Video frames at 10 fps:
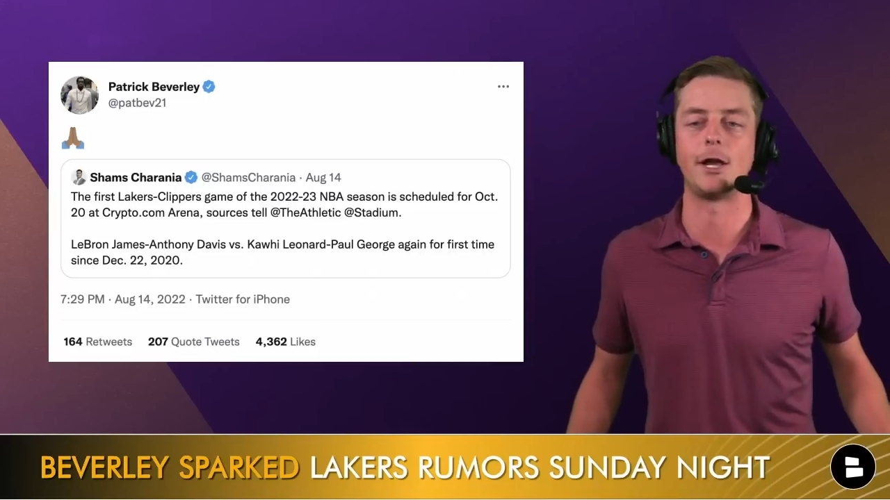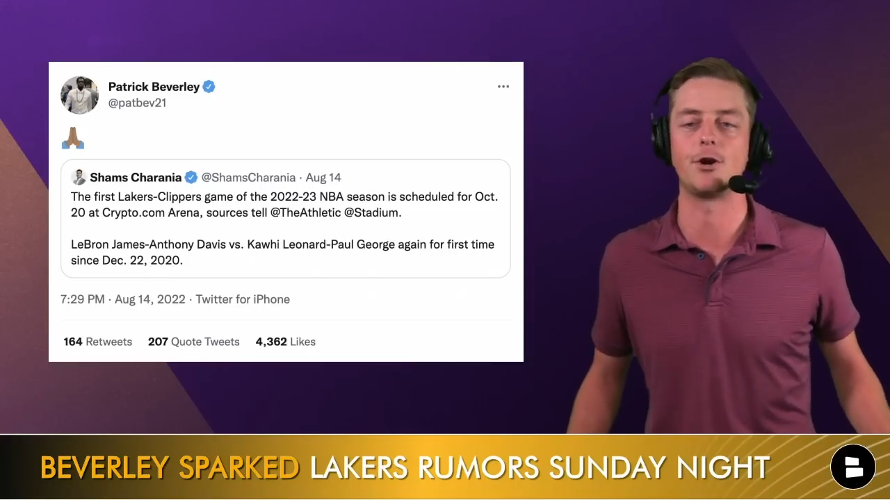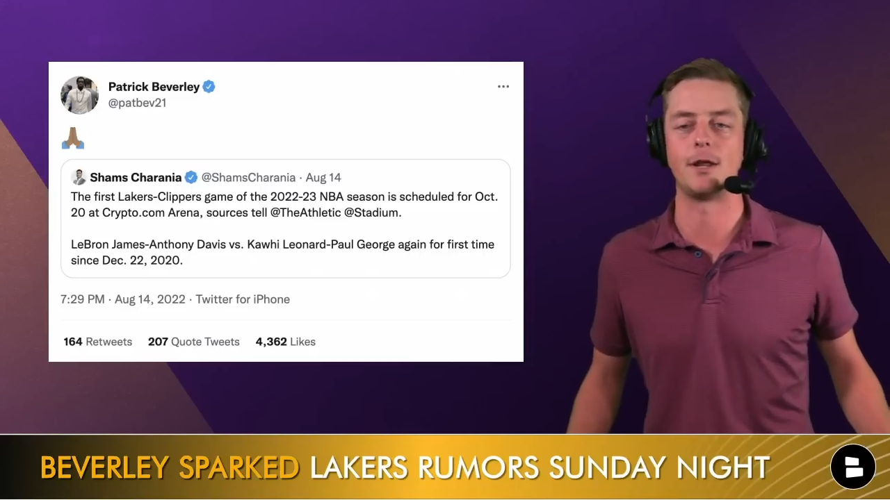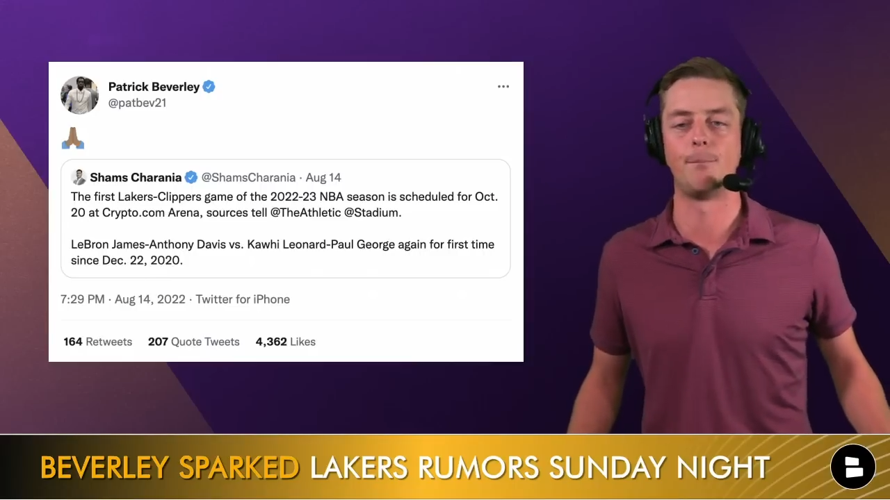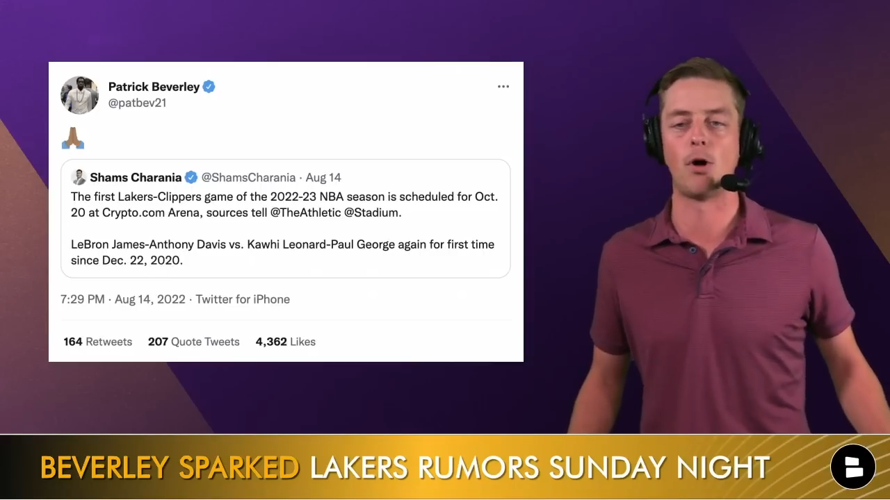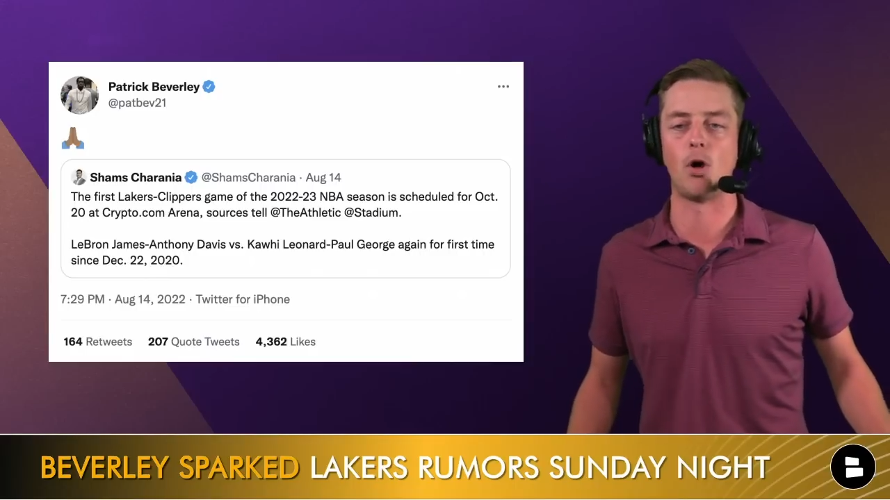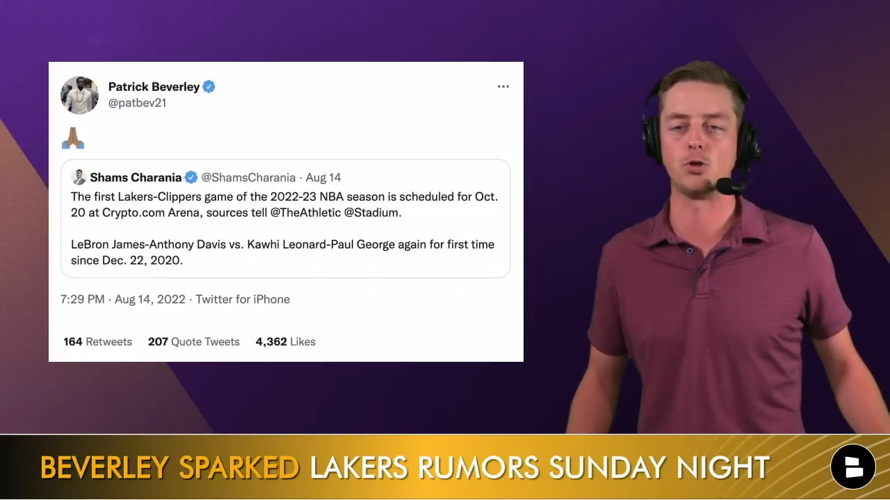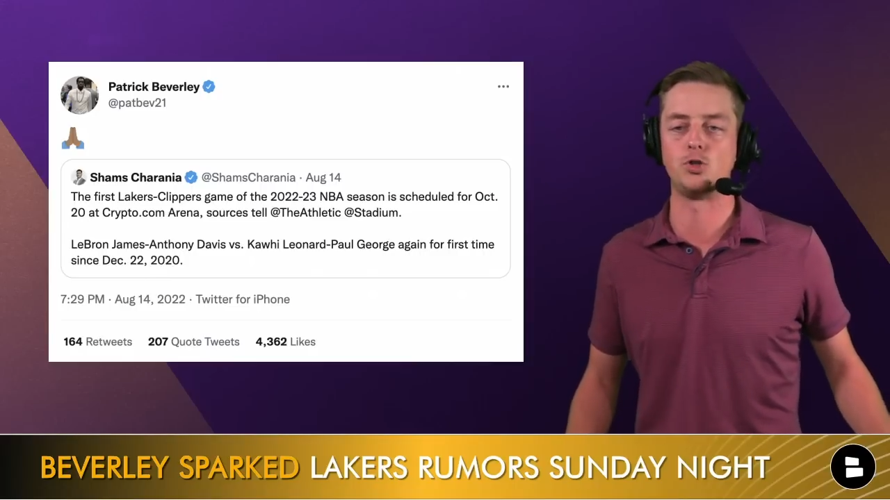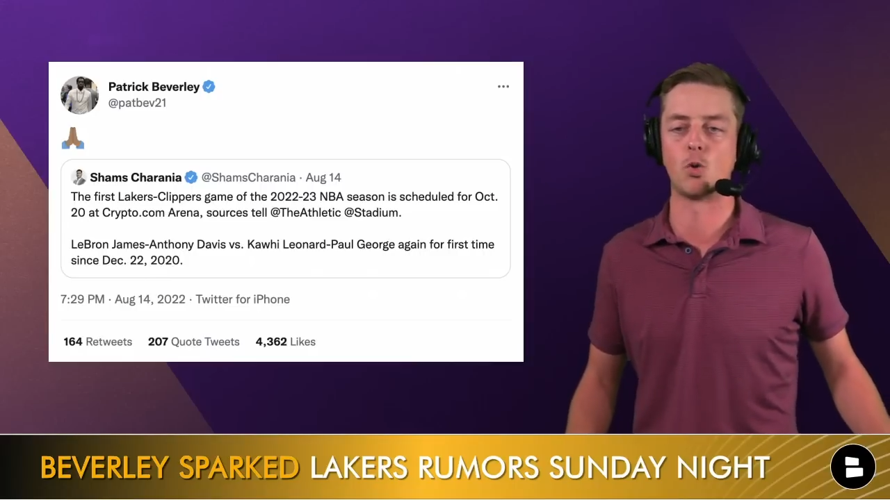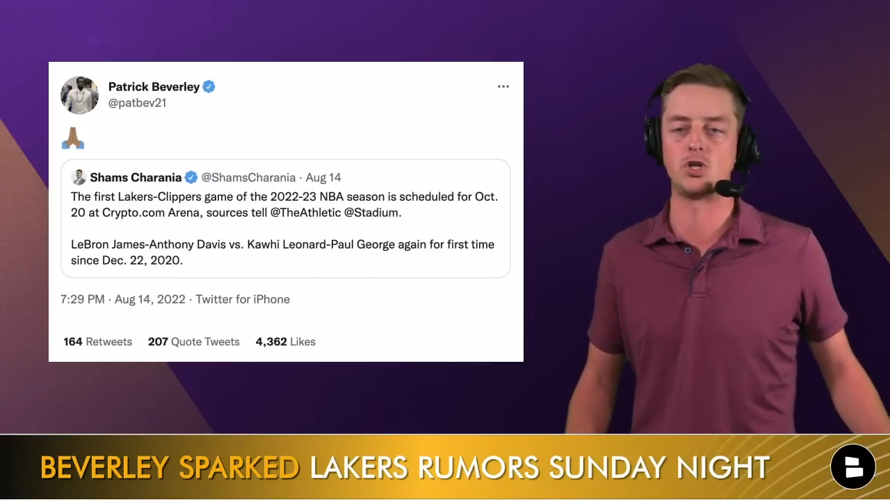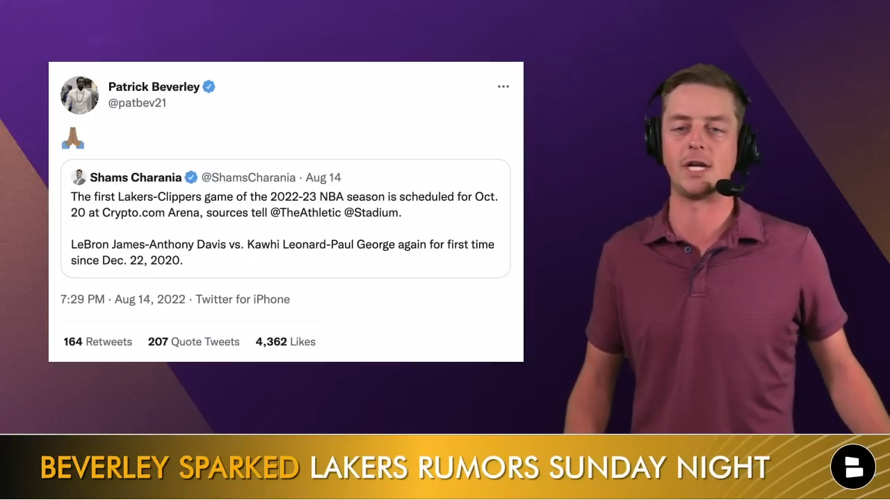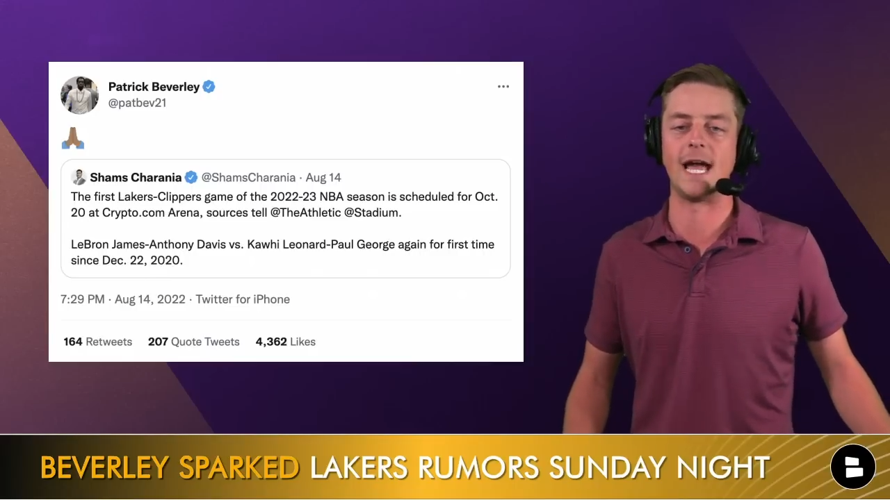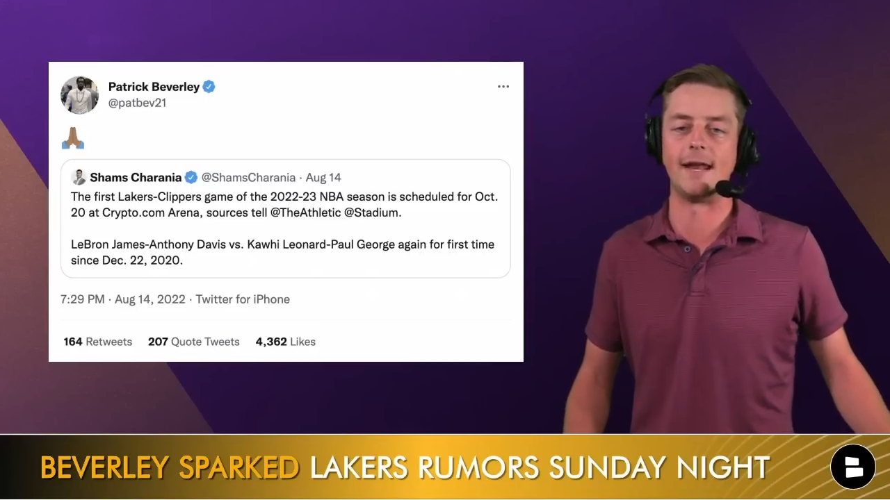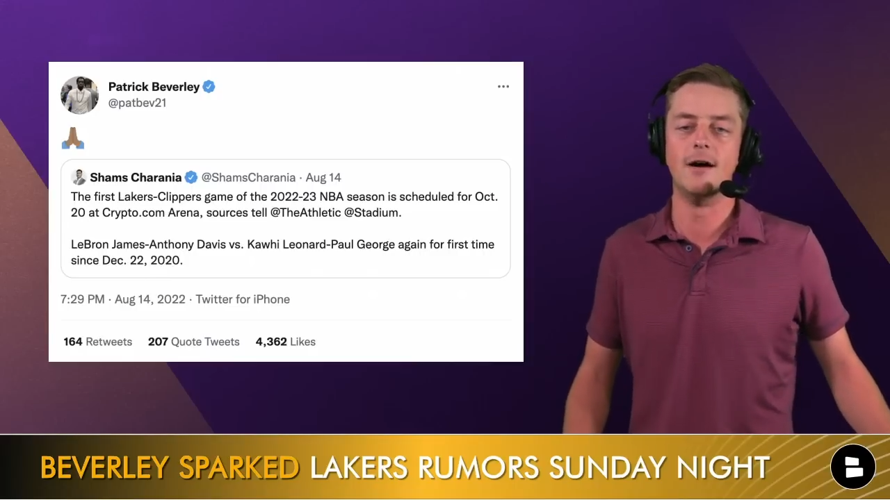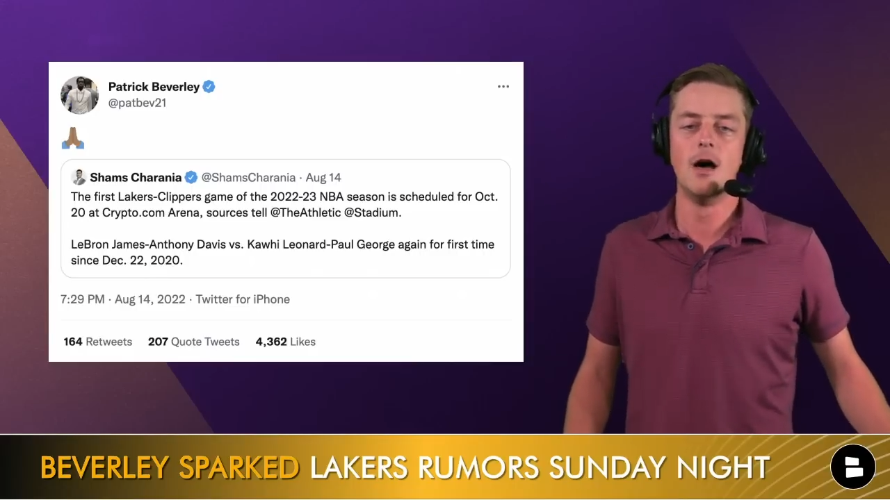Leonard and Paul George
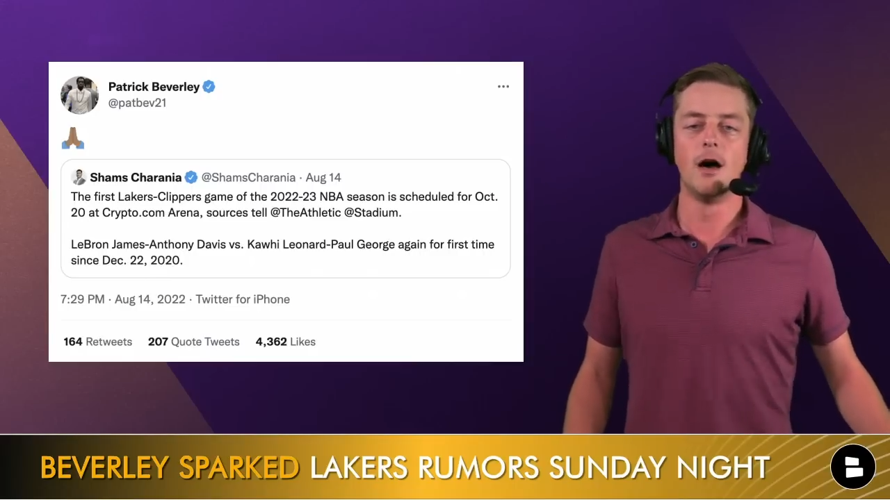again